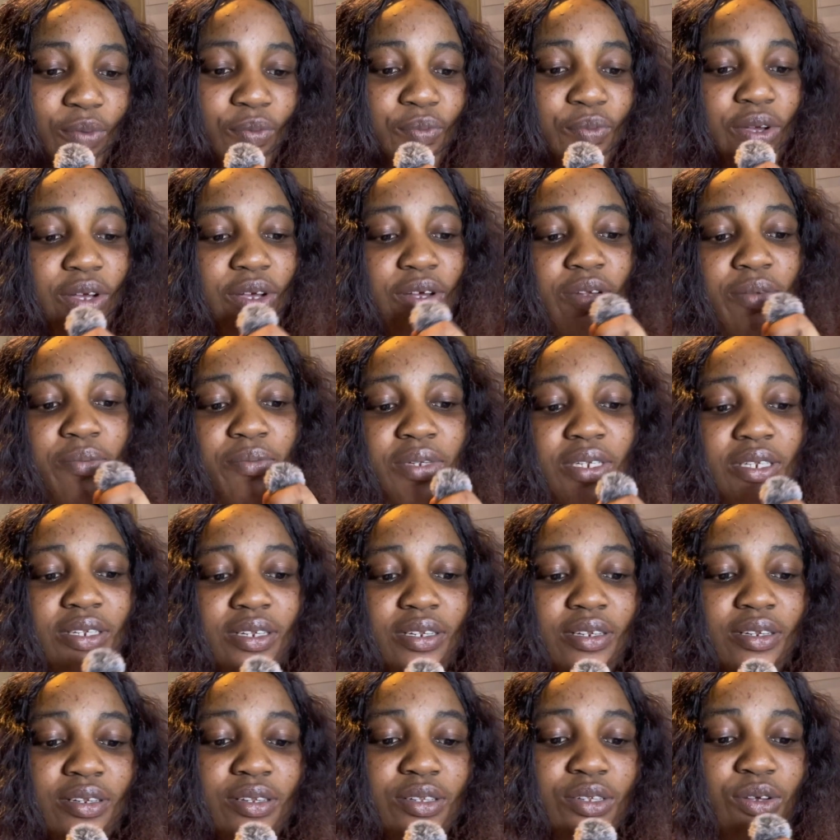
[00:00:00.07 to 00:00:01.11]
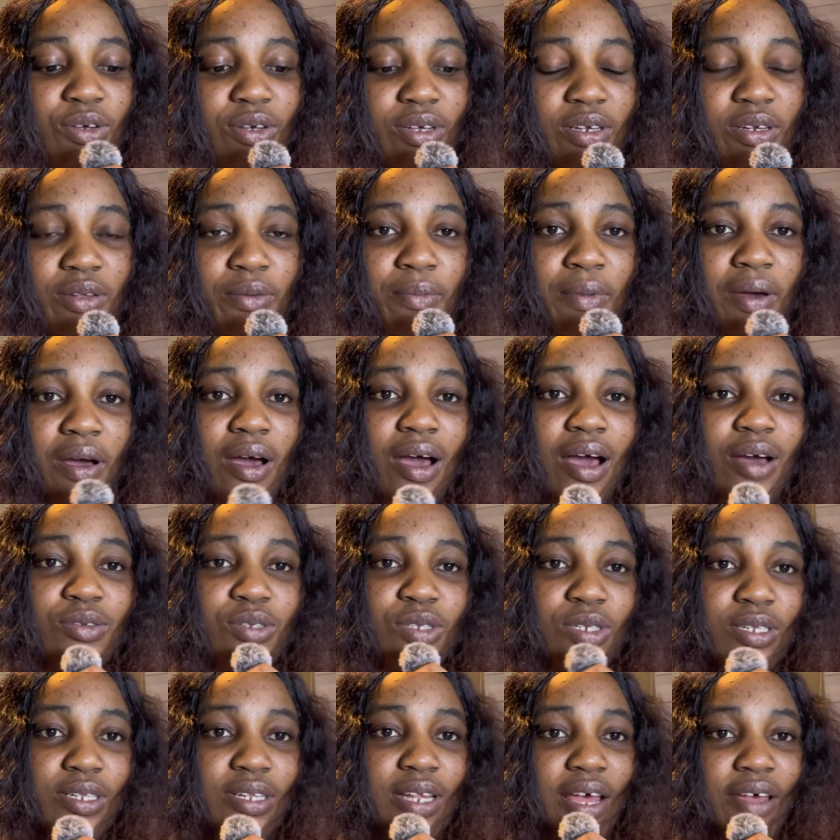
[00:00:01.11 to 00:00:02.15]
we're going to be talking about how
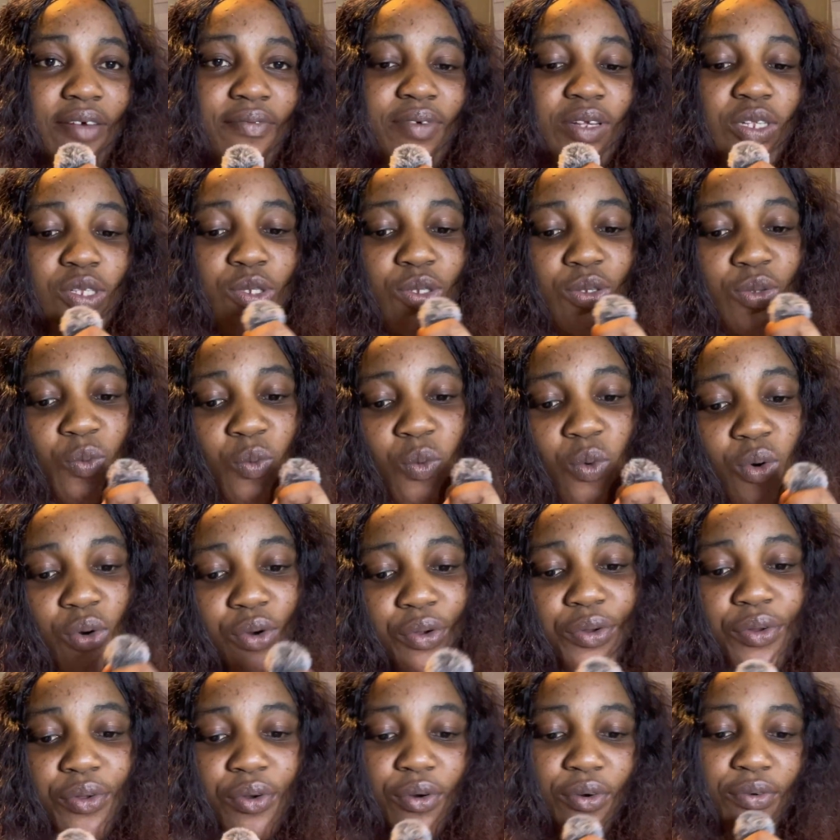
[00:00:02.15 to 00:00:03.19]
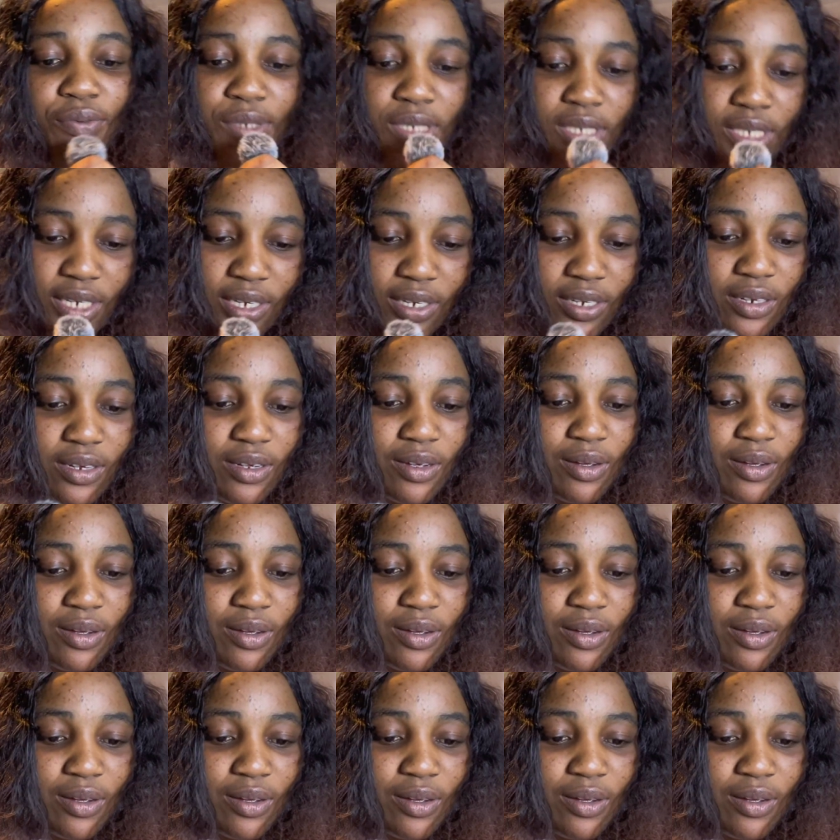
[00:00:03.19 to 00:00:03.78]
to dive into the world of tech.